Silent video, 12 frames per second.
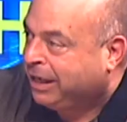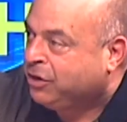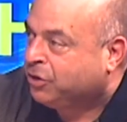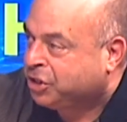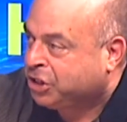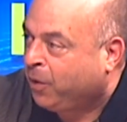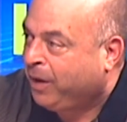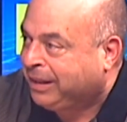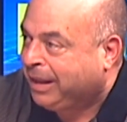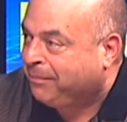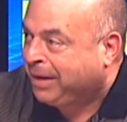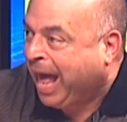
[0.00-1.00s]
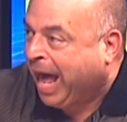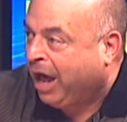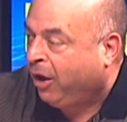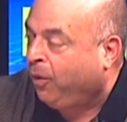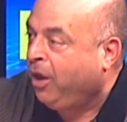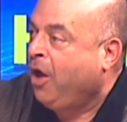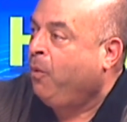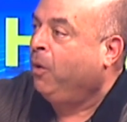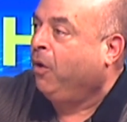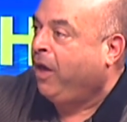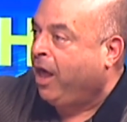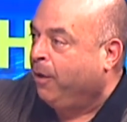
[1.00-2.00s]
you're showing them now
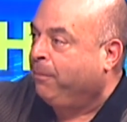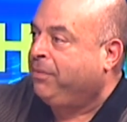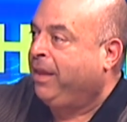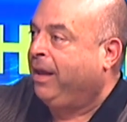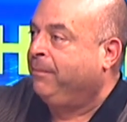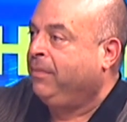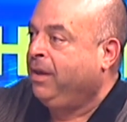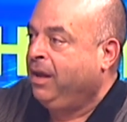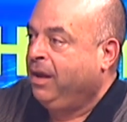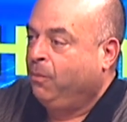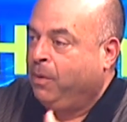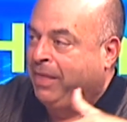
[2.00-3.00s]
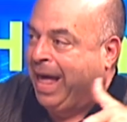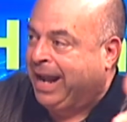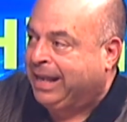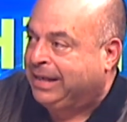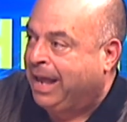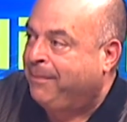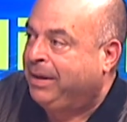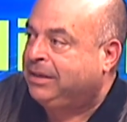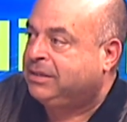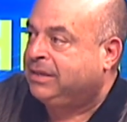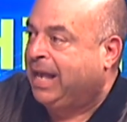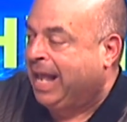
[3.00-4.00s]
will help them with
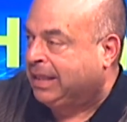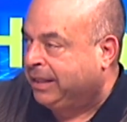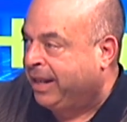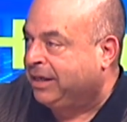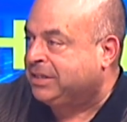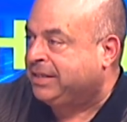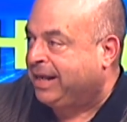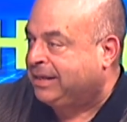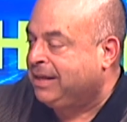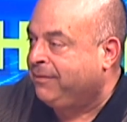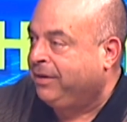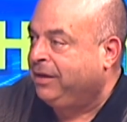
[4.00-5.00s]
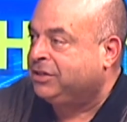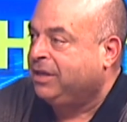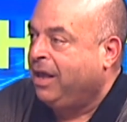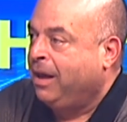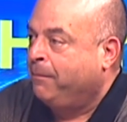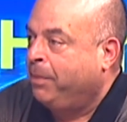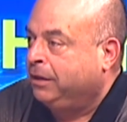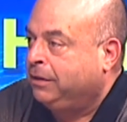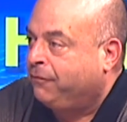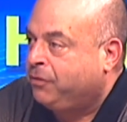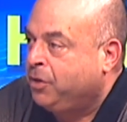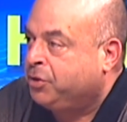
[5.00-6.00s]
academics, athletics, and activities, but in the
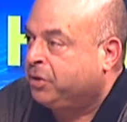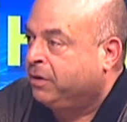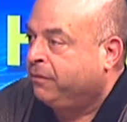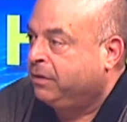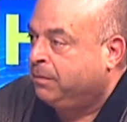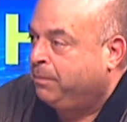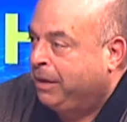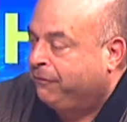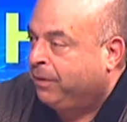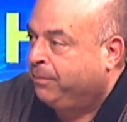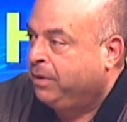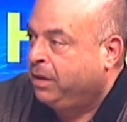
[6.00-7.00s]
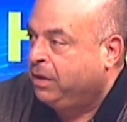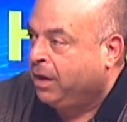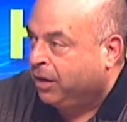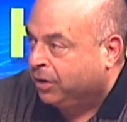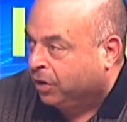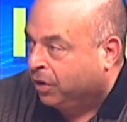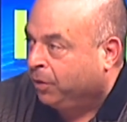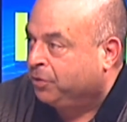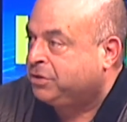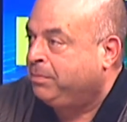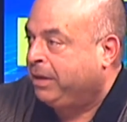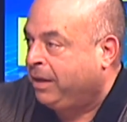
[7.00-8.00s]
future, be from young girls
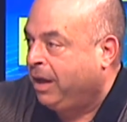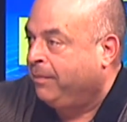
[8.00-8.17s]
to become